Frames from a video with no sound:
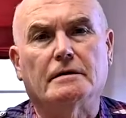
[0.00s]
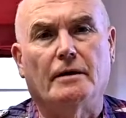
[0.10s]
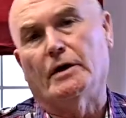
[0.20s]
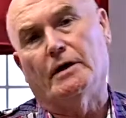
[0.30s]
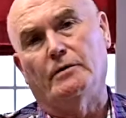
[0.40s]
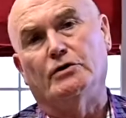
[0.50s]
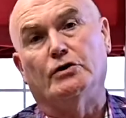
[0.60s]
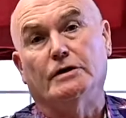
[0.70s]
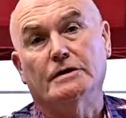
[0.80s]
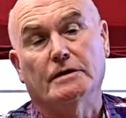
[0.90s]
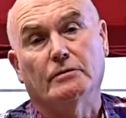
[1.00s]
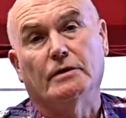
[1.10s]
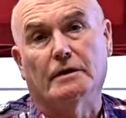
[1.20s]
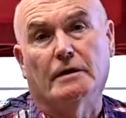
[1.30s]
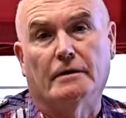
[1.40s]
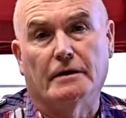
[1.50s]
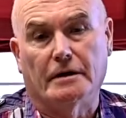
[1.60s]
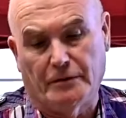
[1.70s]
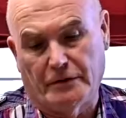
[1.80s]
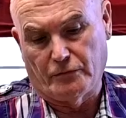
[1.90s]
Then we're going to adjust it with a
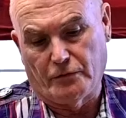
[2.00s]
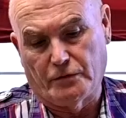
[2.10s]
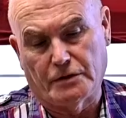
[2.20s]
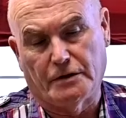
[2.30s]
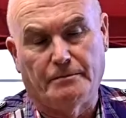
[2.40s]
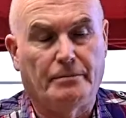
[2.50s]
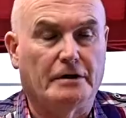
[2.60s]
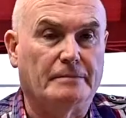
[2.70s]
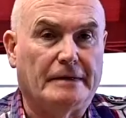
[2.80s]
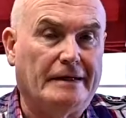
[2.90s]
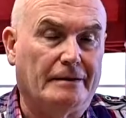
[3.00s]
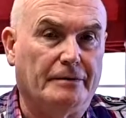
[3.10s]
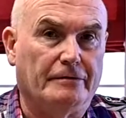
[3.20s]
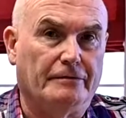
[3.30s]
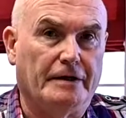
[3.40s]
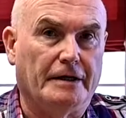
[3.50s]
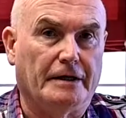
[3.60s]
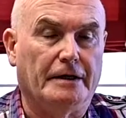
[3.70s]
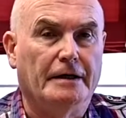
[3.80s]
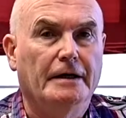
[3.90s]
little water, possibly a little bit of vinegar.